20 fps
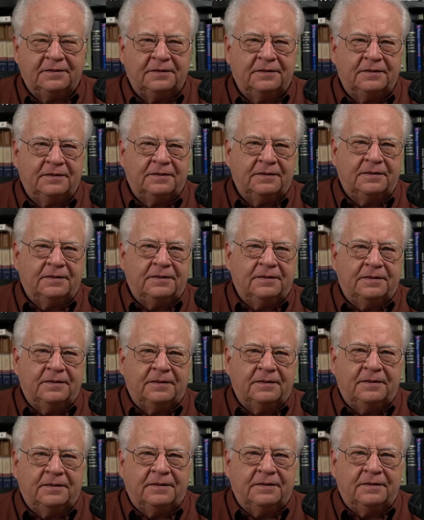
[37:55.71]

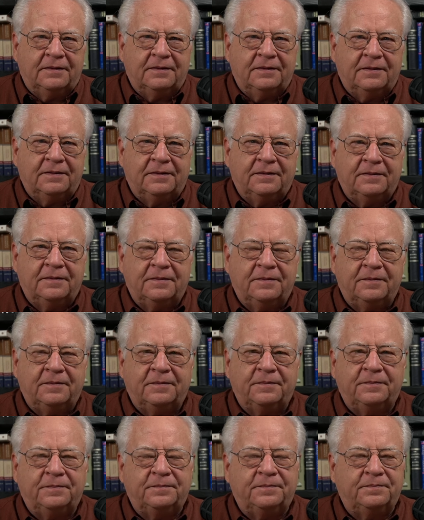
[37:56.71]

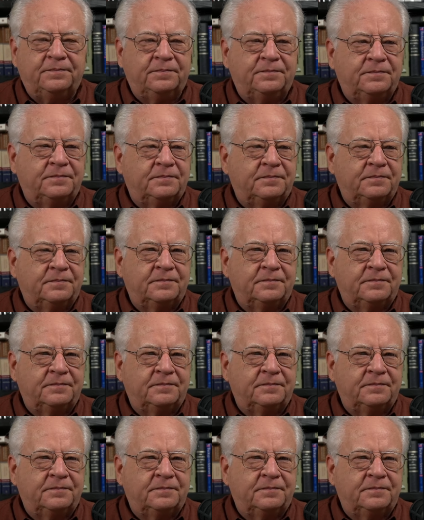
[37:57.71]
(no one is talking)